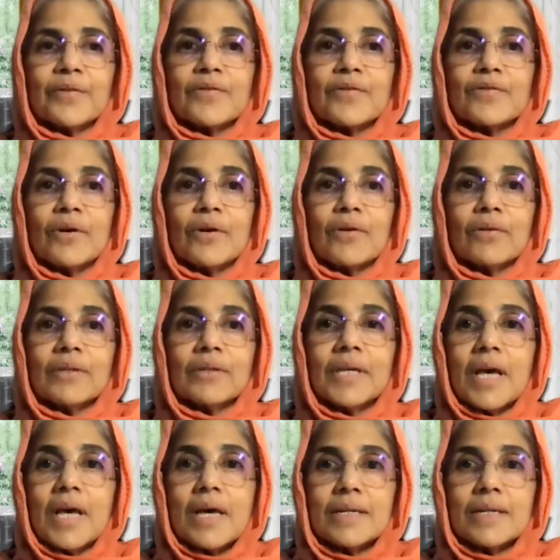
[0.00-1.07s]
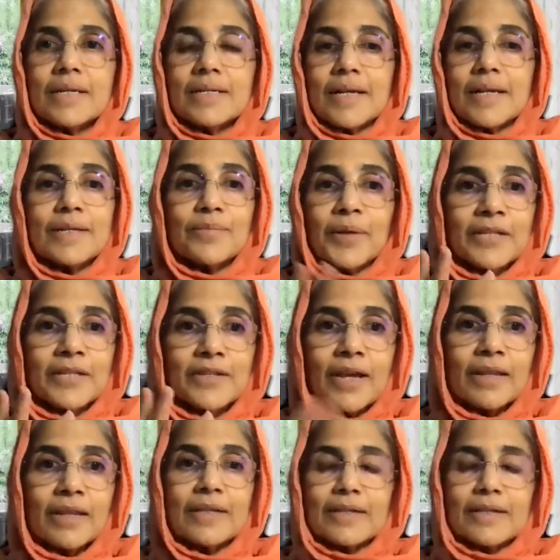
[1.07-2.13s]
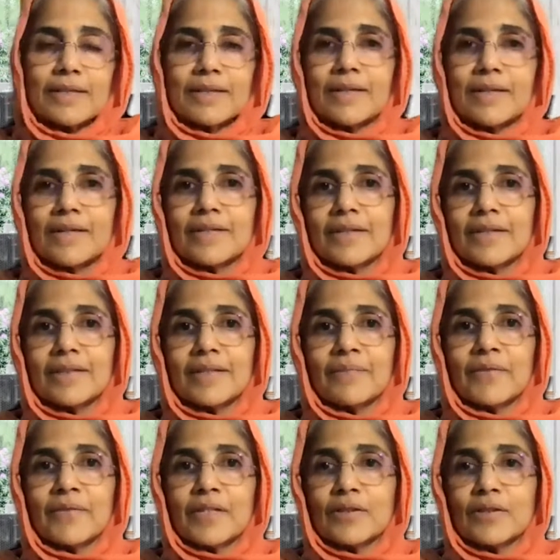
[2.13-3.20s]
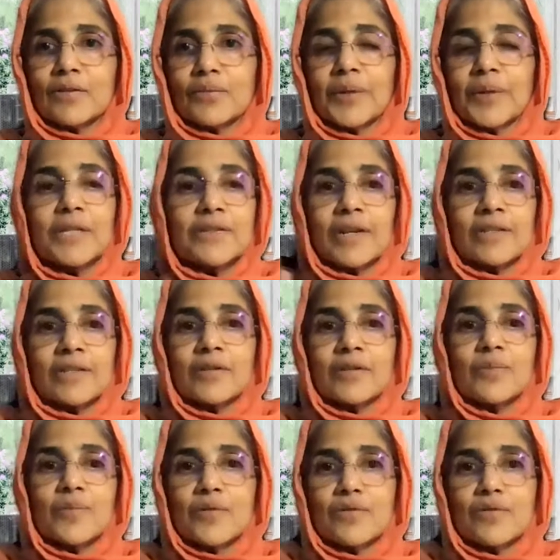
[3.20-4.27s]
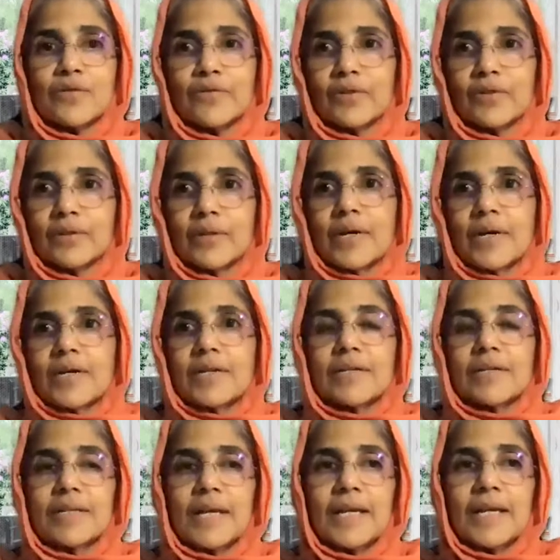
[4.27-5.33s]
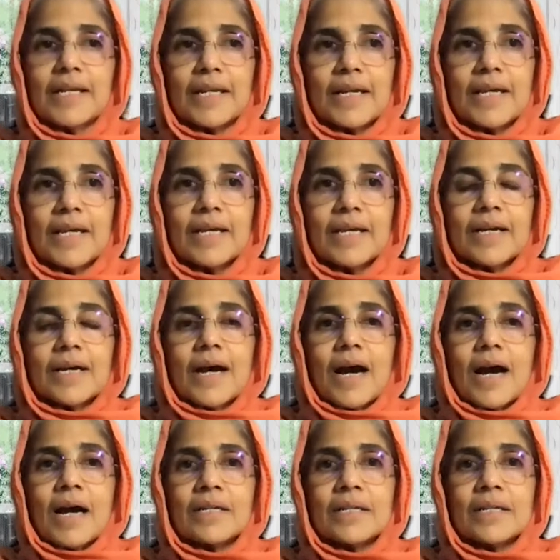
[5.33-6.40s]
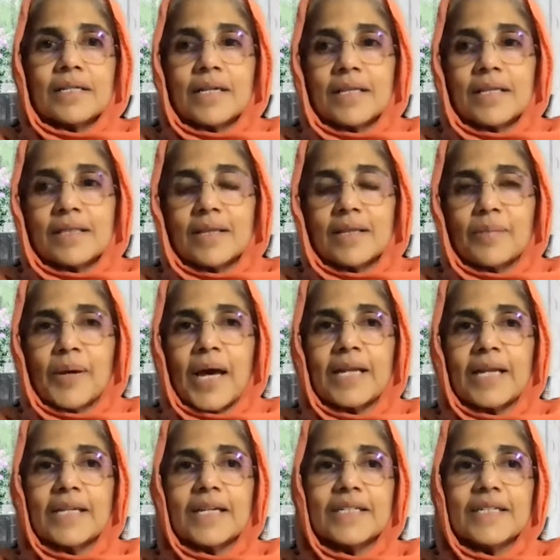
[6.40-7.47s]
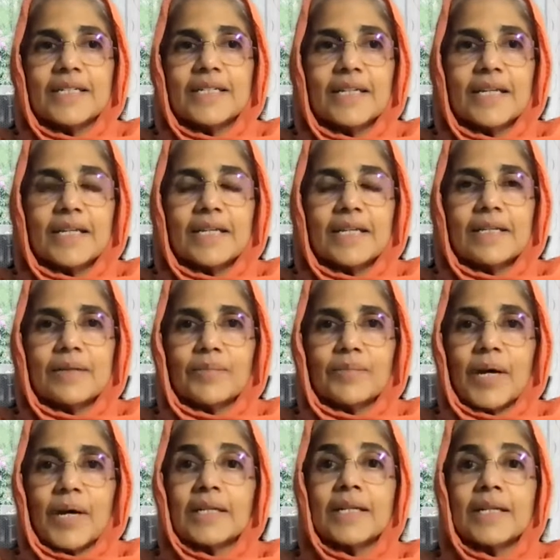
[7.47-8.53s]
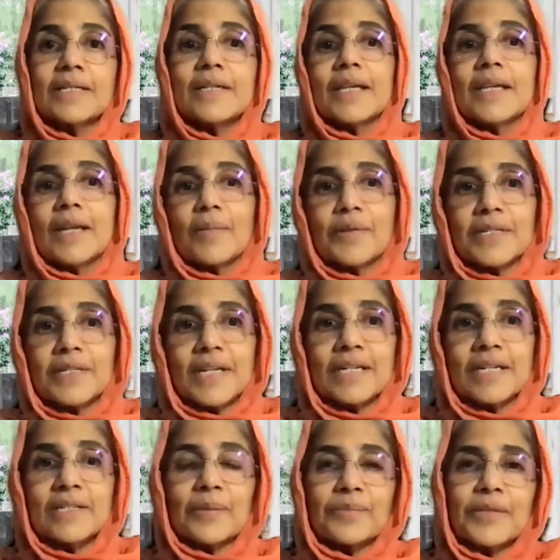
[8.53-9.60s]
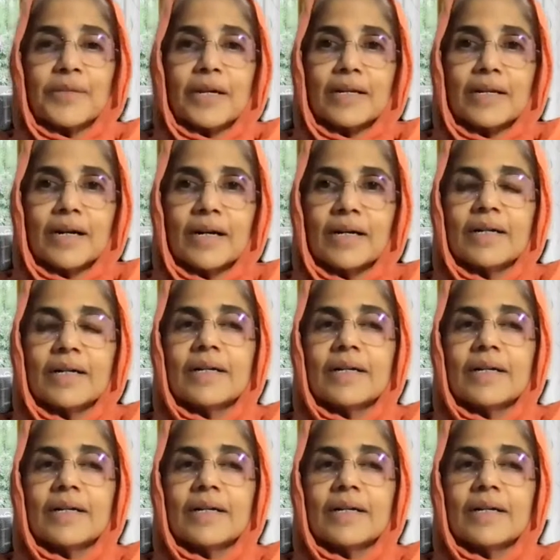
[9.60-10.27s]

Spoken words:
So here he says, picture this. Chitram Vatato, picture this beautiful scenery underneath the banyan tree. Banyan tree represents samsara.